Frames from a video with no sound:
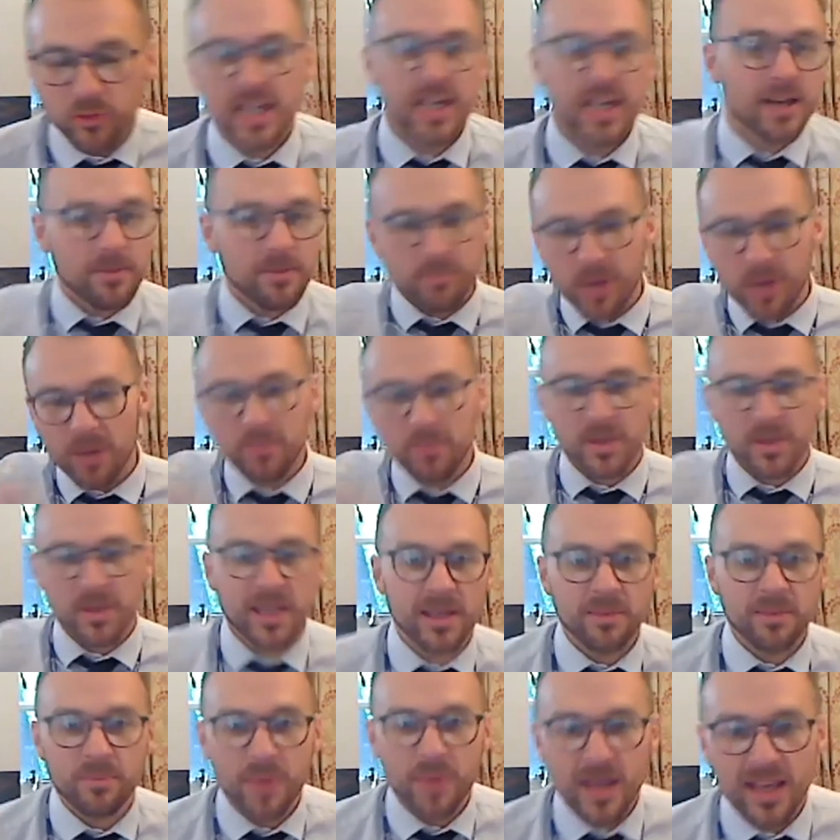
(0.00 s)
Pumpkin
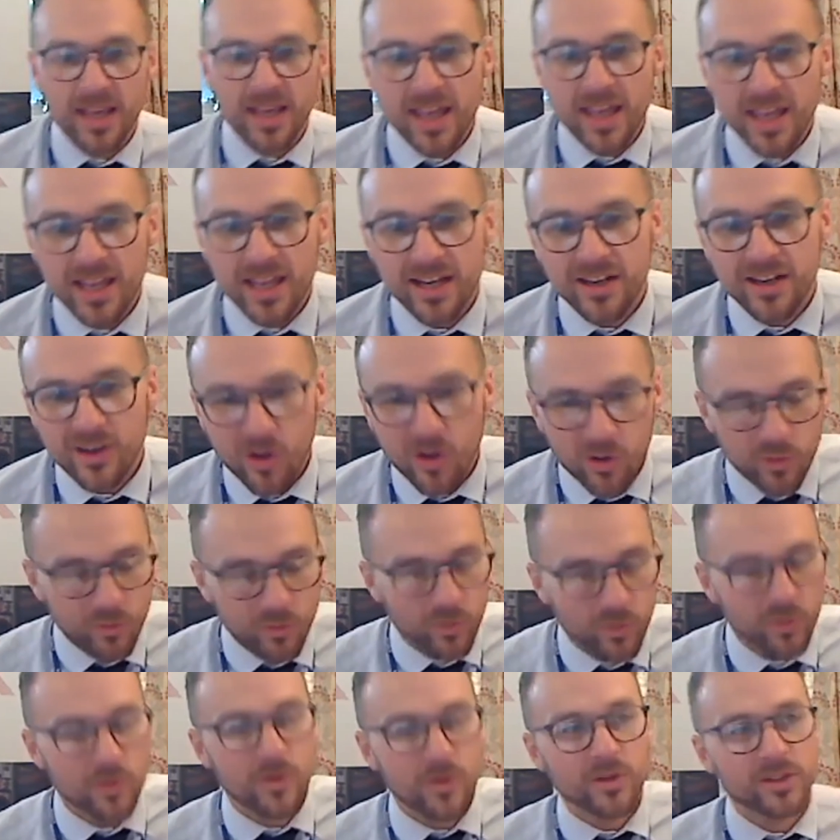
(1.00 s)
picking, long
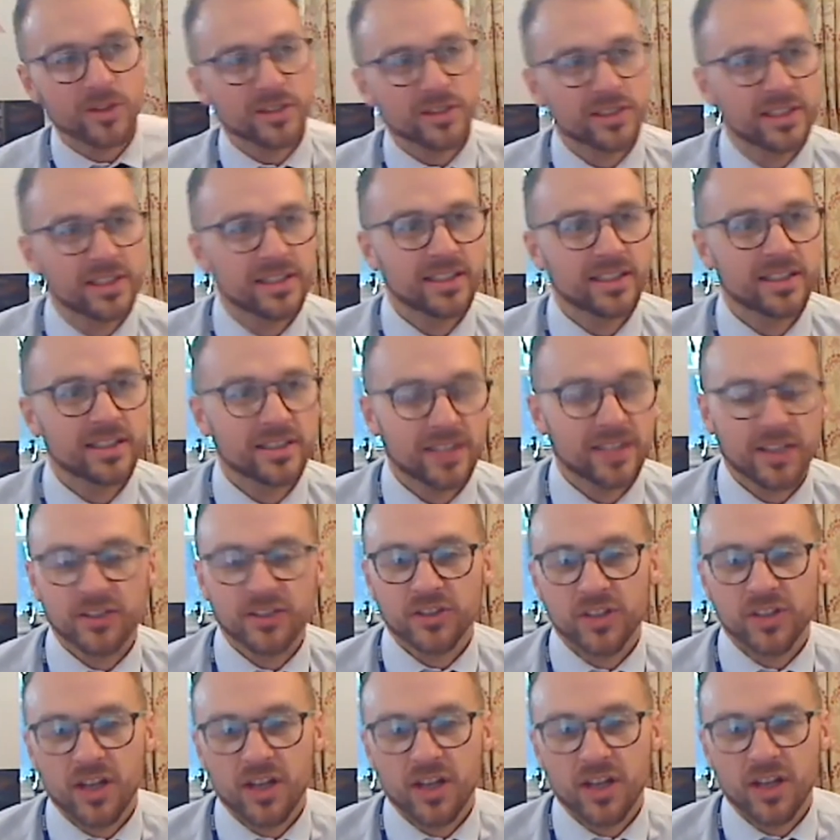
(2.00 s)
walks in the
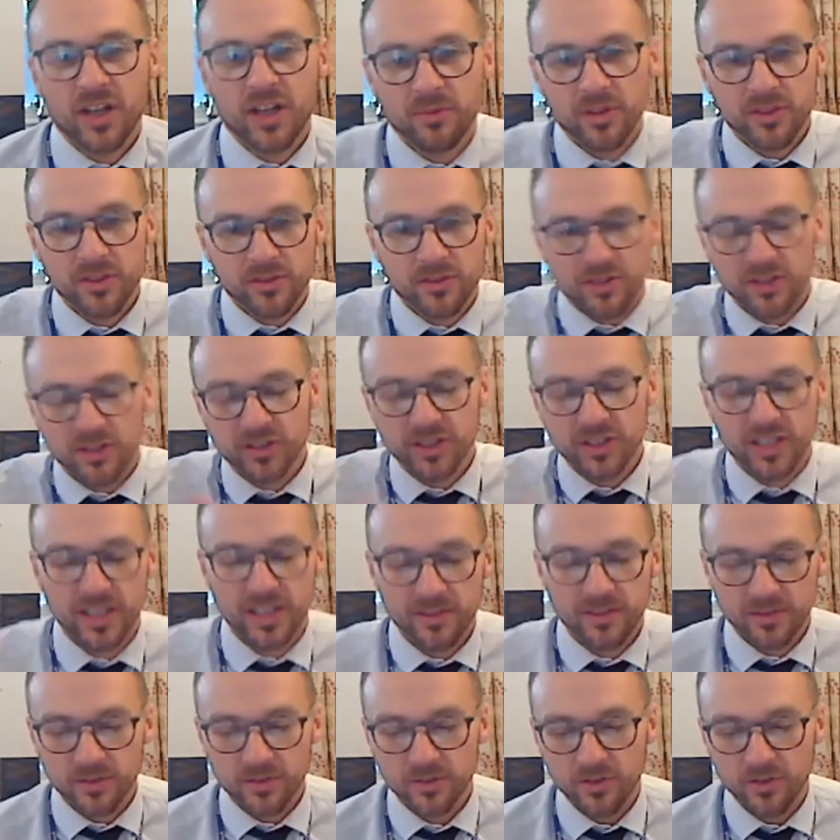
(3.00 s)
sunshine with those crunchy
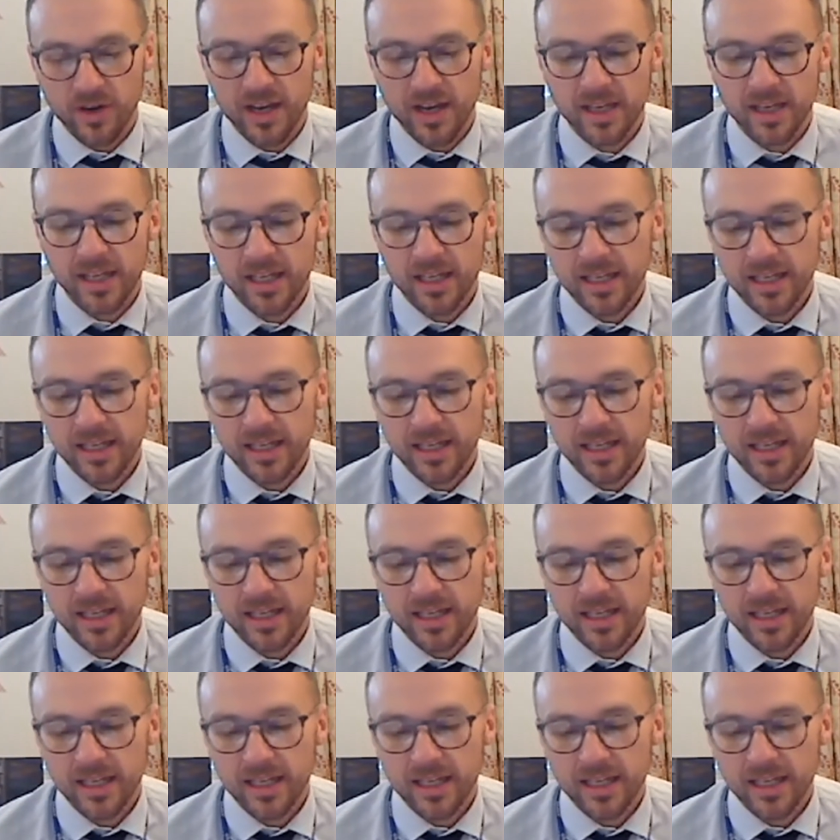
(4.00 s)
leaves. It's great.